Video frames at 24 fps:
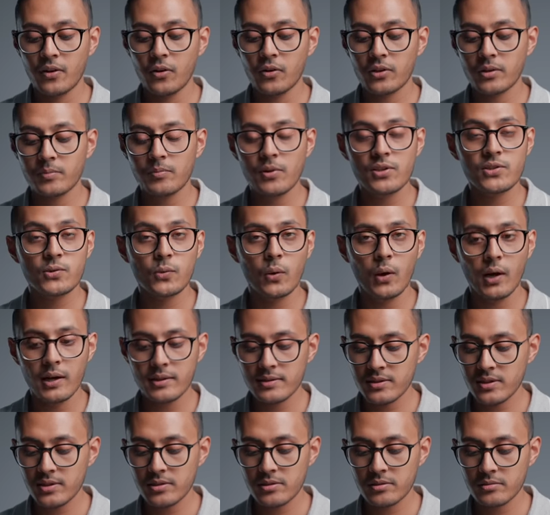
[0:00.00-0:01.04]
not the most
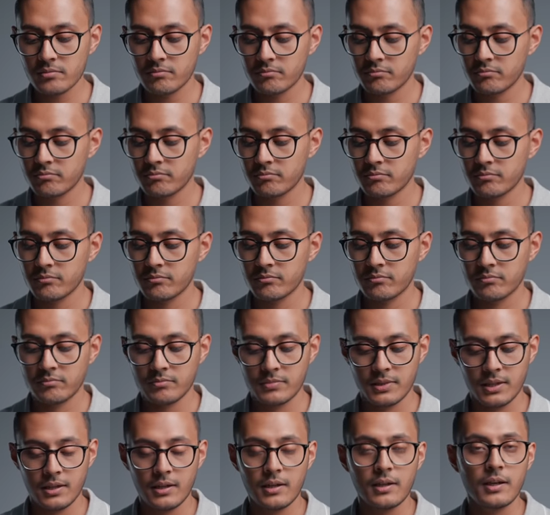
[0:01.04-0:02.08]
quietest,
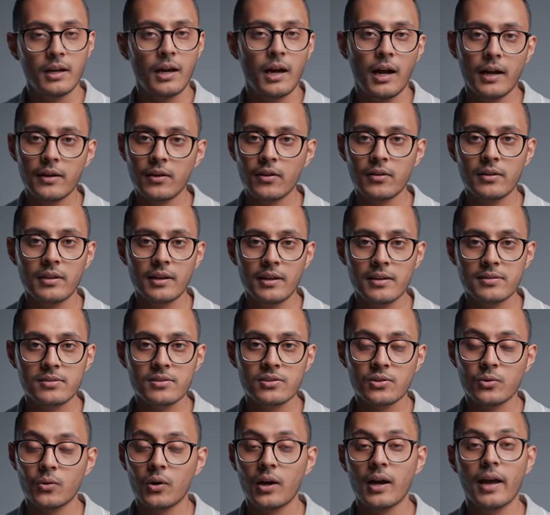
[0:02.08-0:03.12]
I don't think it's
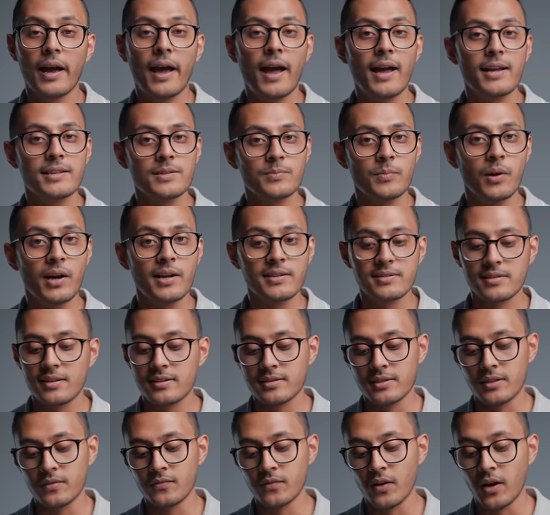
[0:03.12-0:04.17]
as quiet as my
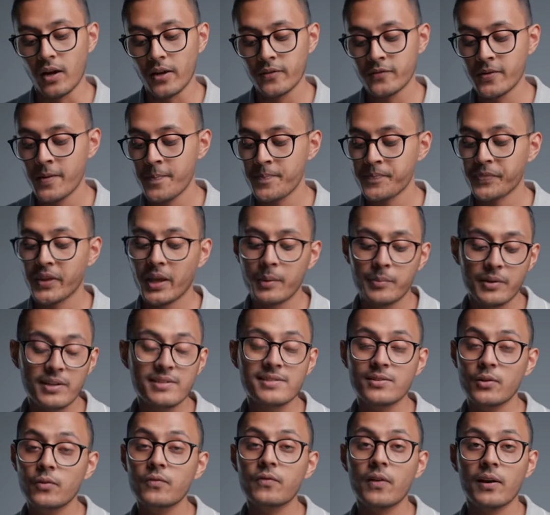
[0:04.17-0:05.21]
65, but it's
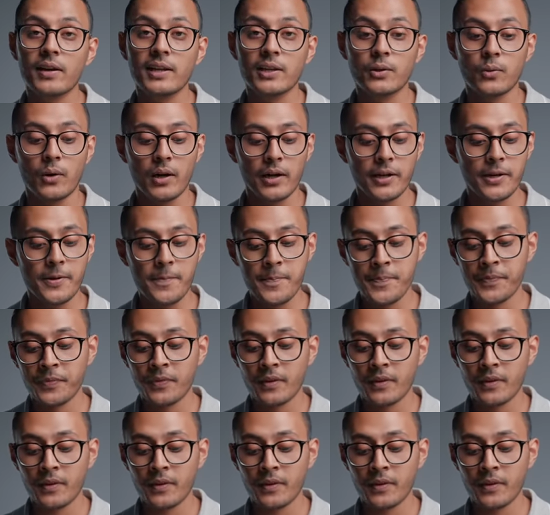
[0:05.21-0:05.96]
still fairly quiet,